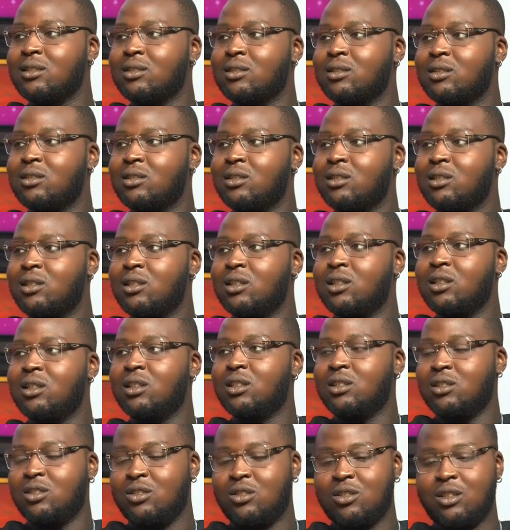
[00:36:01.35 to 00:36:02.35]
You
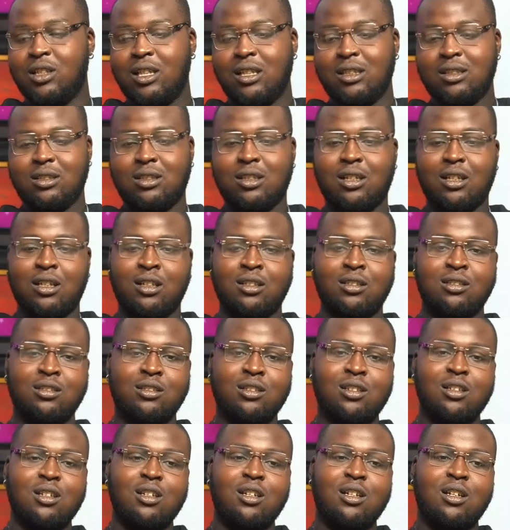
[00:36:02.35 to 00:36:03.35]
understand?
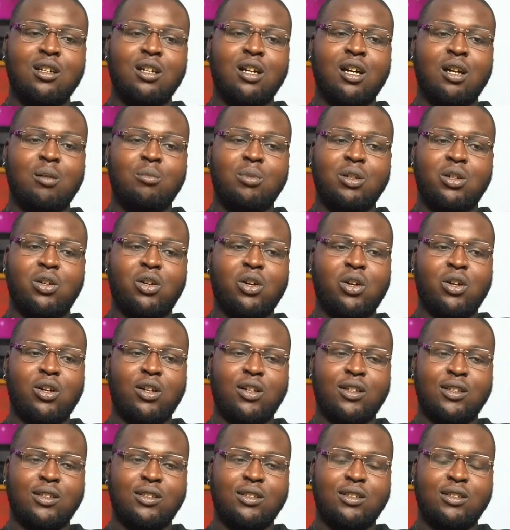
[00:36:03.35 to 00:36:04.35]

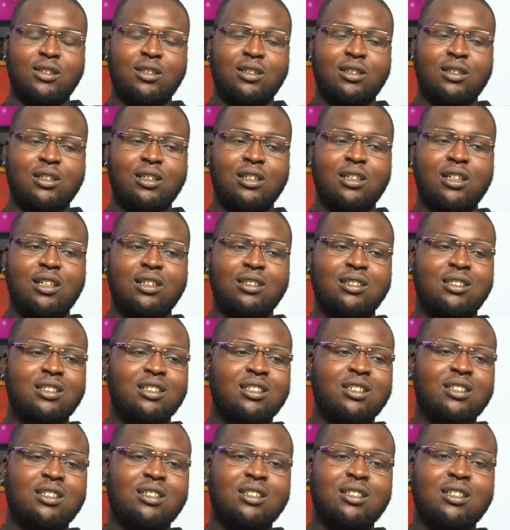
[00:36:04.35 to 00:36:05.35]
Because
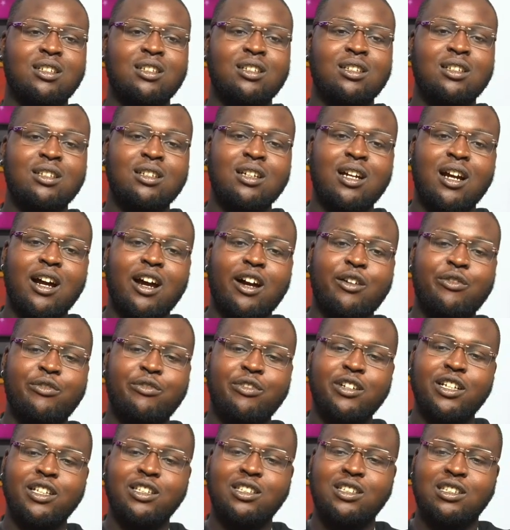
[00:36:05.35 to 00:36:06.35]
the
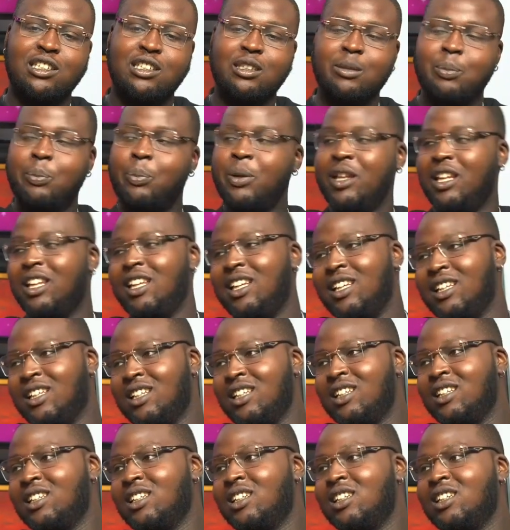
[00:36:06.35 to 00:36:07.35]
average pay
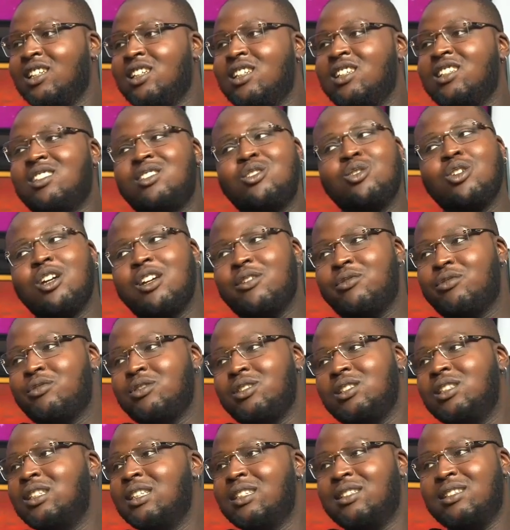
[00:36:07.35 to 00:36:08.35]
is not
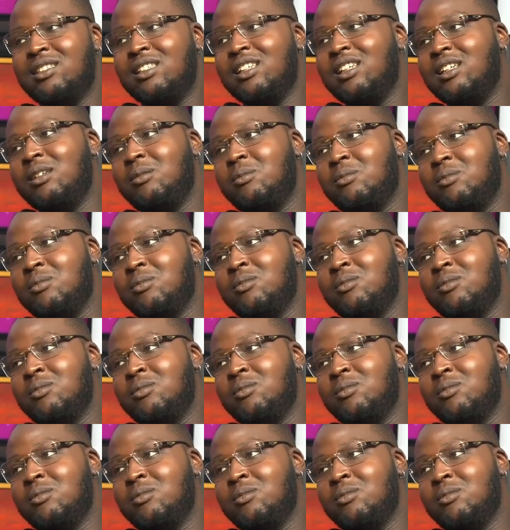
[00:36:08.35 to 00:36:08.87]
even the same.